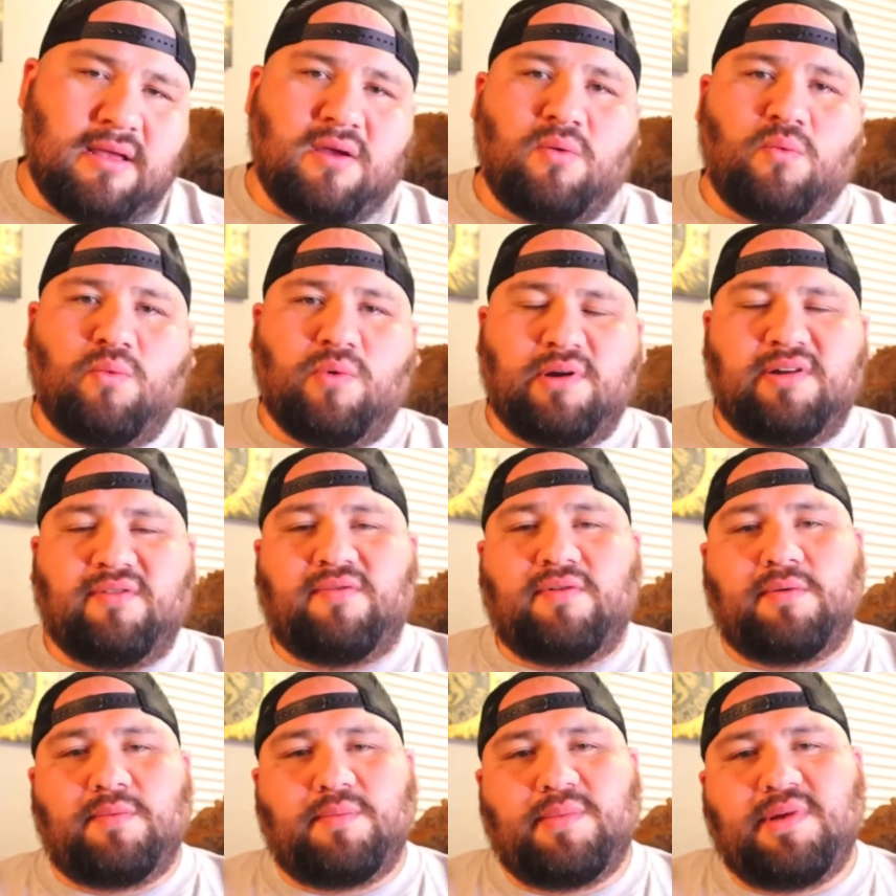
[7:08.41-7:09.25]
One of
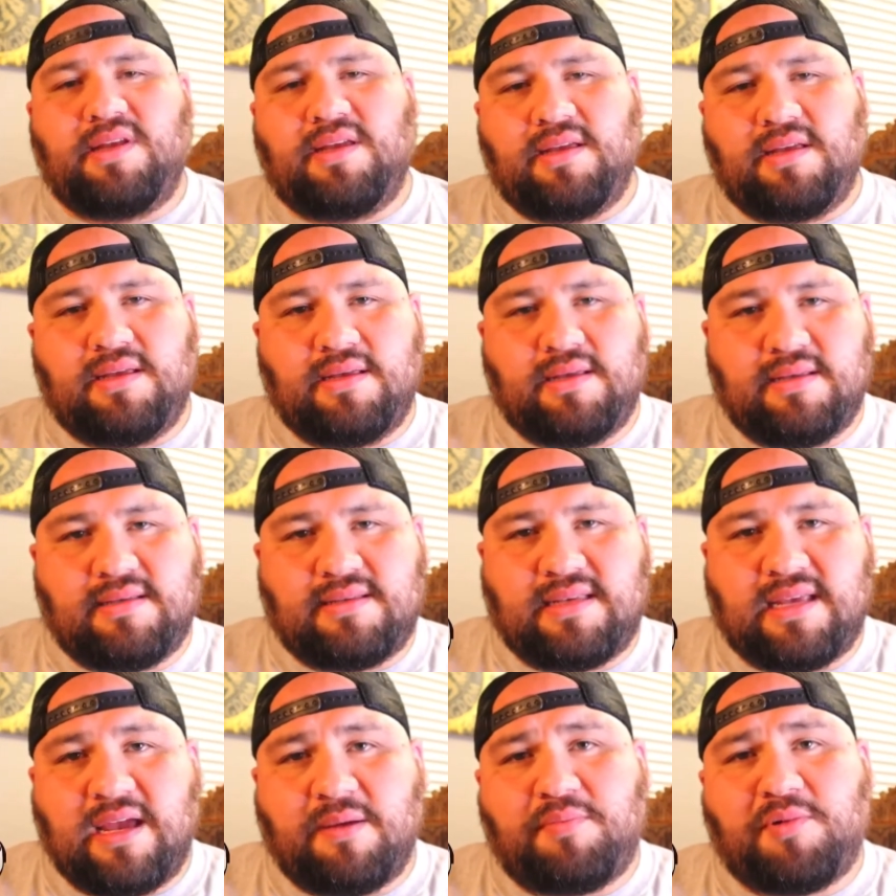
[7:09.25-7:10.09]
them is
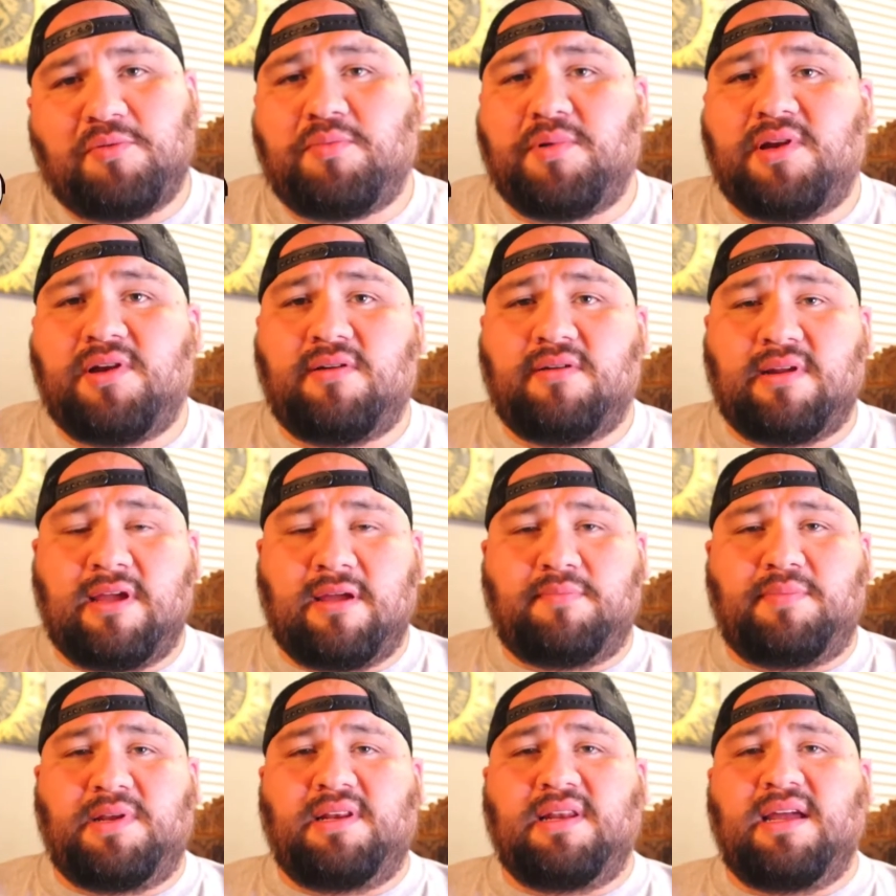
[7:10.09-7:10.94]
Happy Beard,
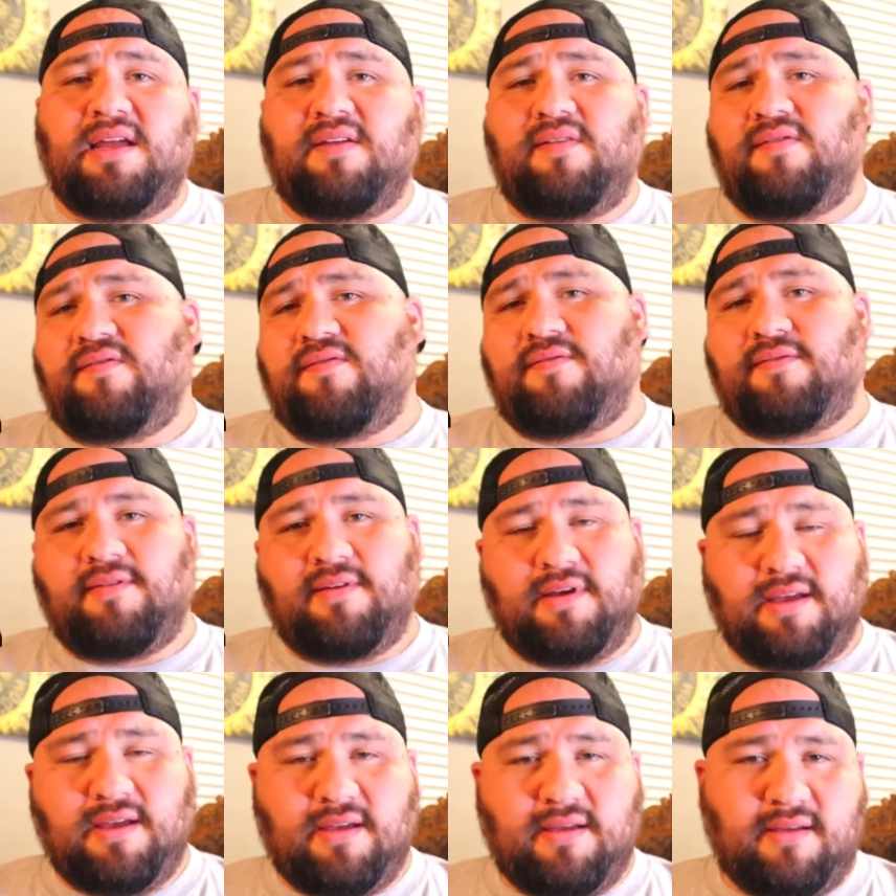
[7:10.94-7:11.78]
Happy Life.
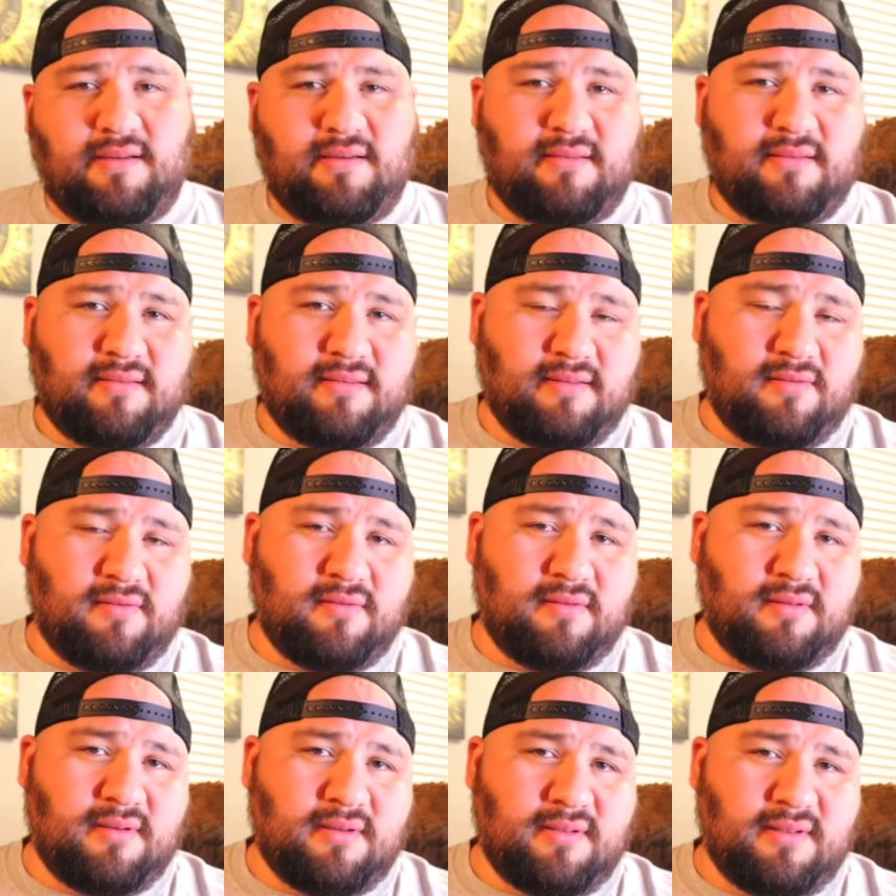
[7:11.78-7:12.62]
The
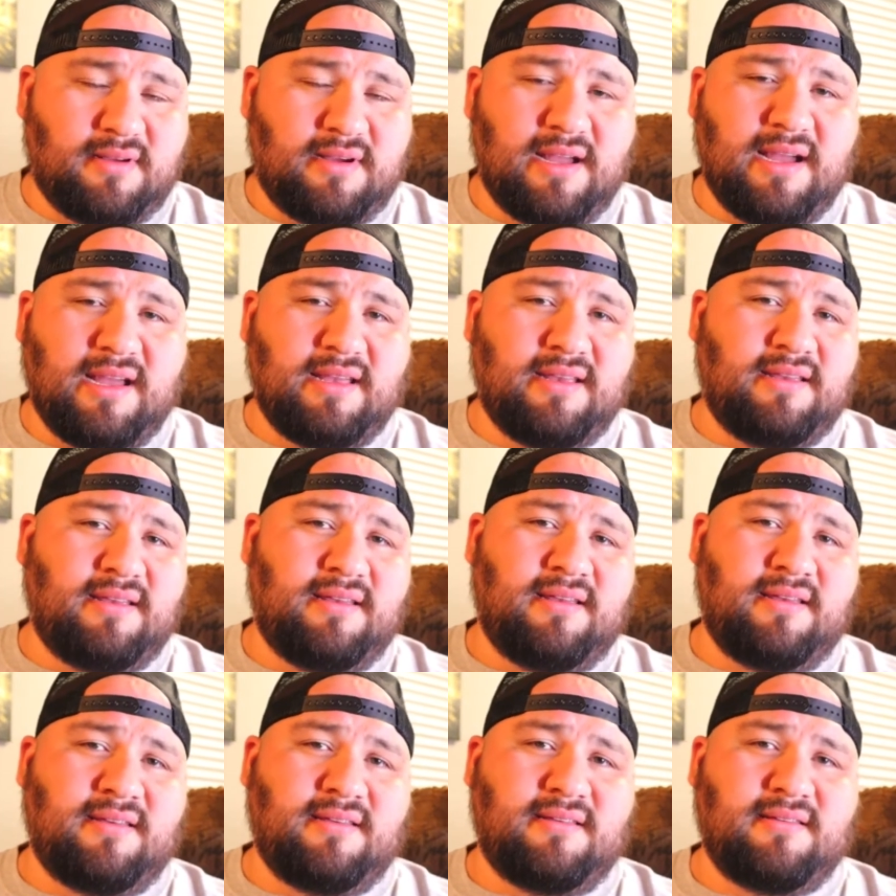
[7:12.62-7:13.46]
other guy
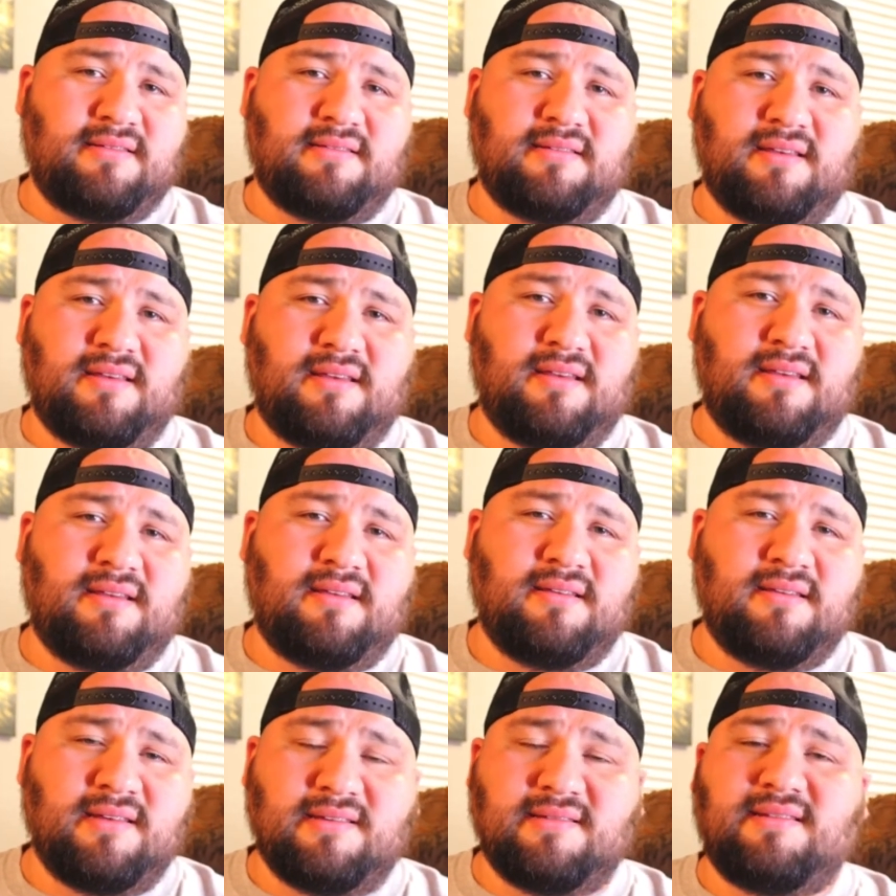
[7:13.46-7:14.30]
is,
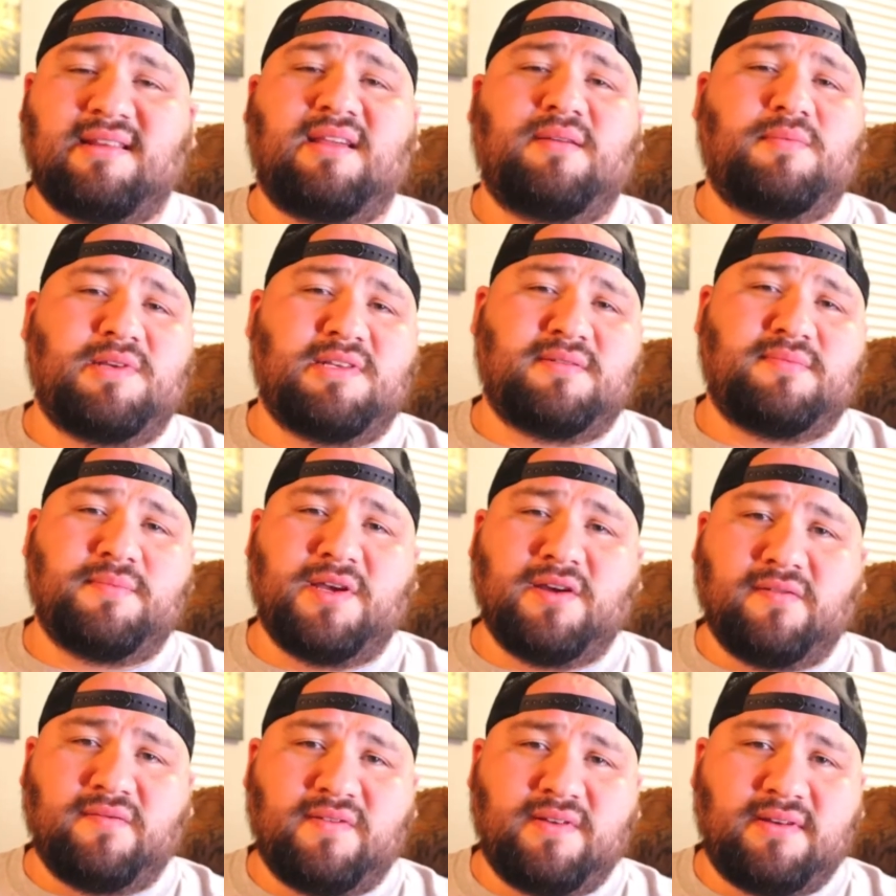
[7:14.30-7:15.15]
his name is
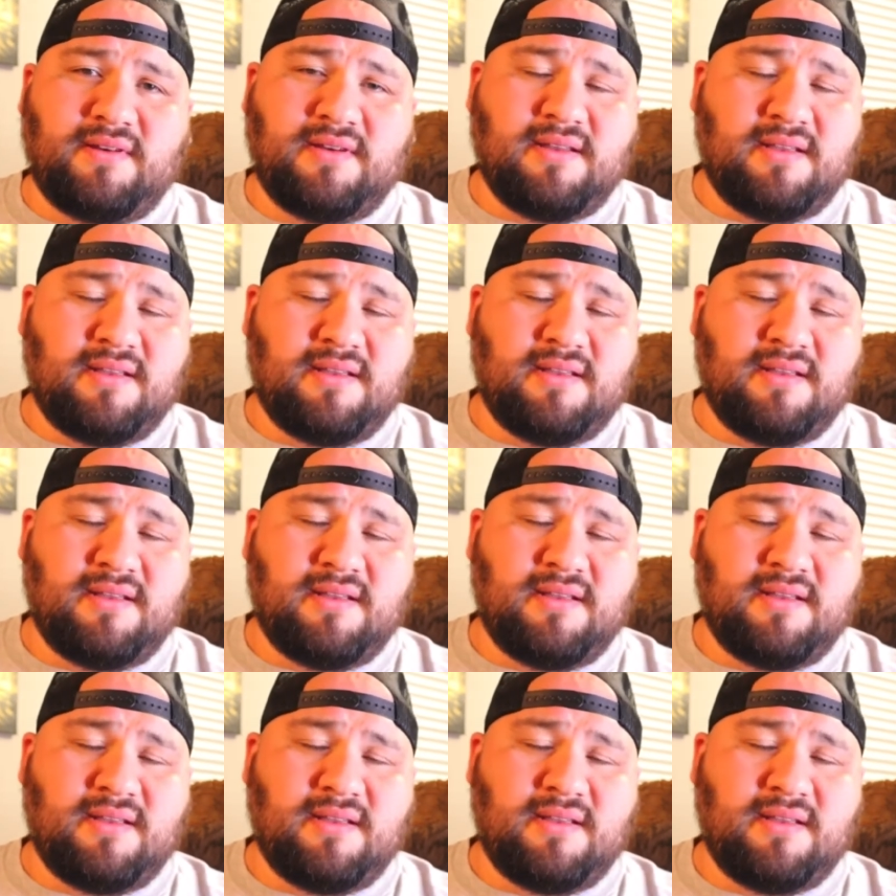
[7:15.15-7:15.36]
Melvin.